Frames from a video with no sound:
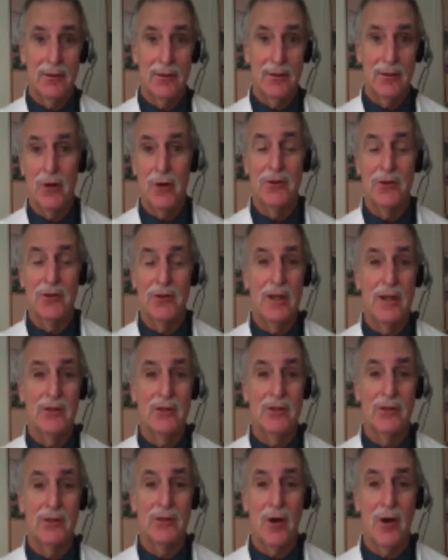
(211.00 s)
you know the
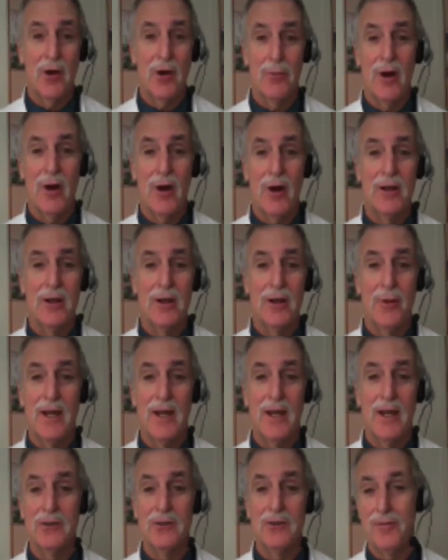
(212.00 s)
proteins and
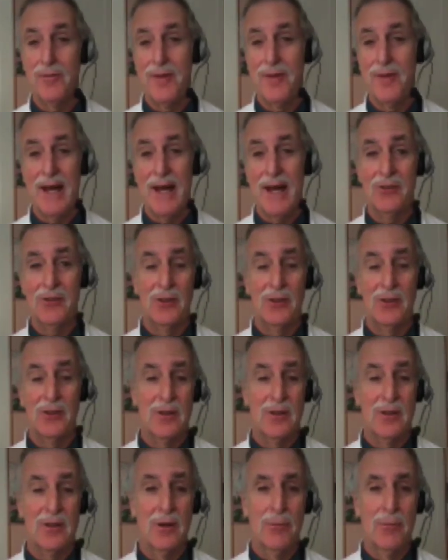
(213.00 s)
carbohydrates and
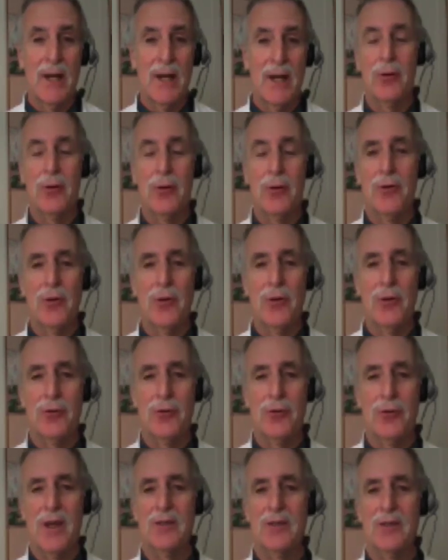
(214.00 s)
fats and
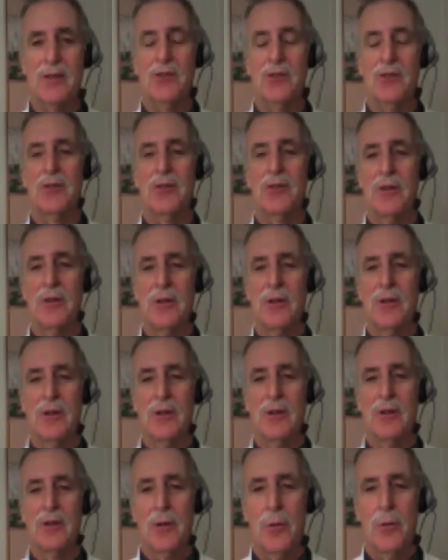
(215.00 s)
micronutrients
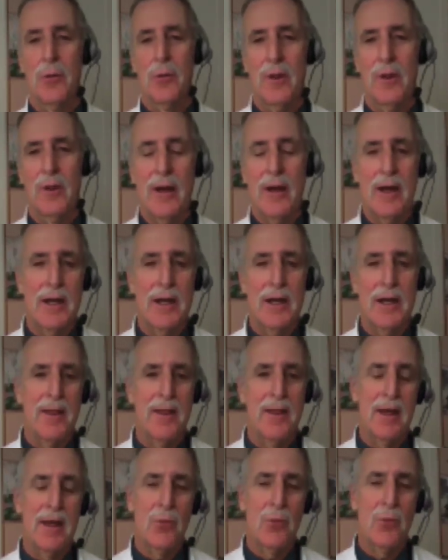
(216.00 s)

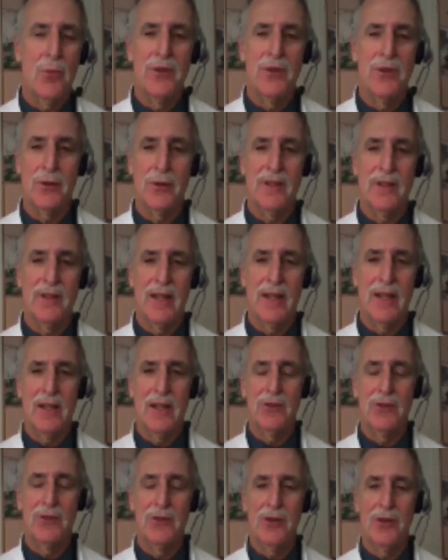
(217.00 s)
and then we start
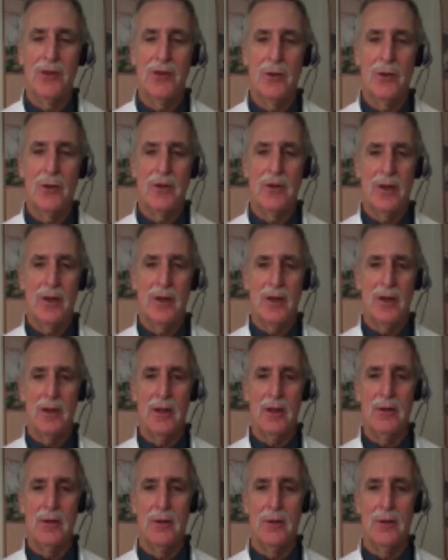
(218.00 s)
getting into
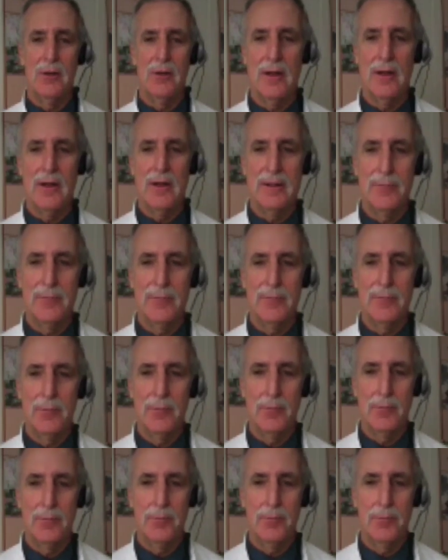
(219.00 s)
the
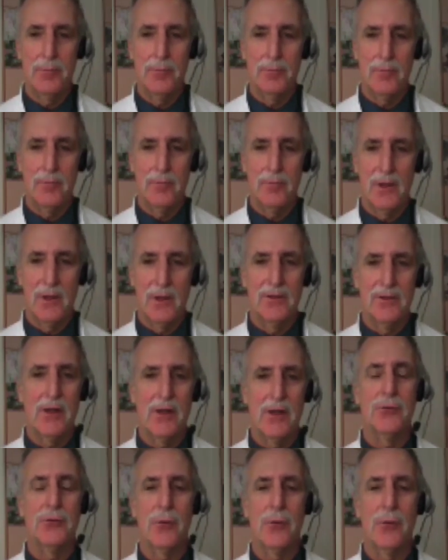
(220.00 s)
uh,
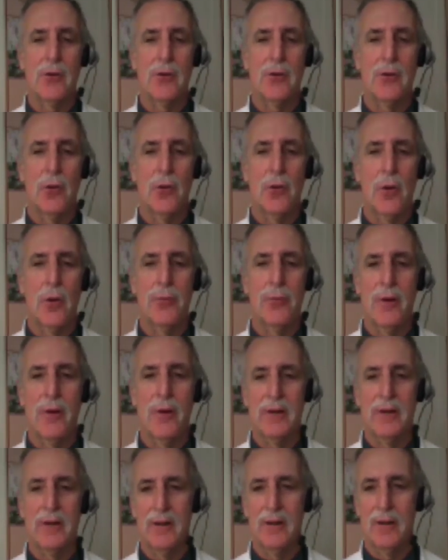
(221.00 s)
industrial
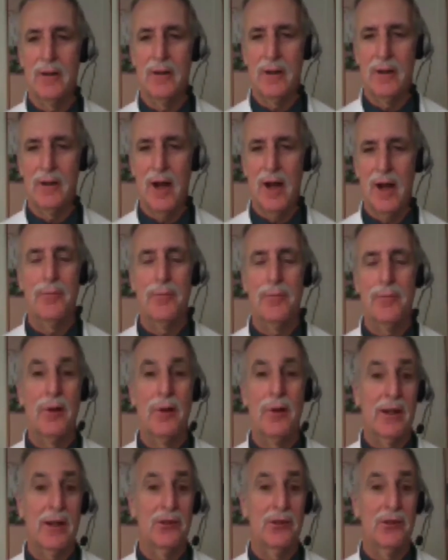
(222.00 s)
corporate
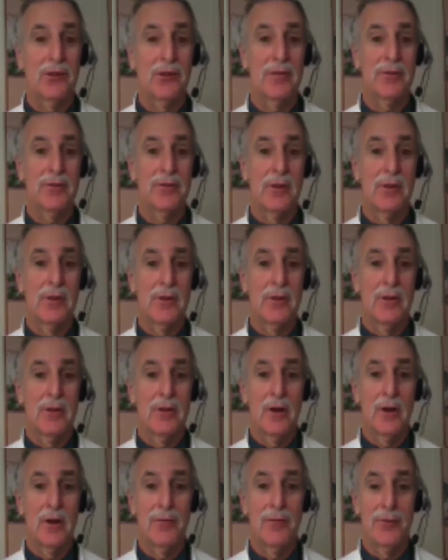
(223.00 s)
complex of
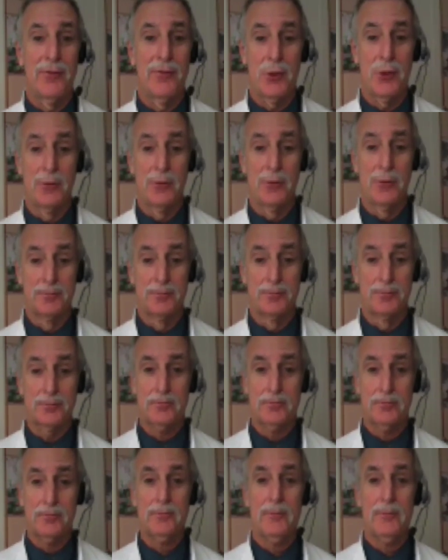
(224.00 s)
of food,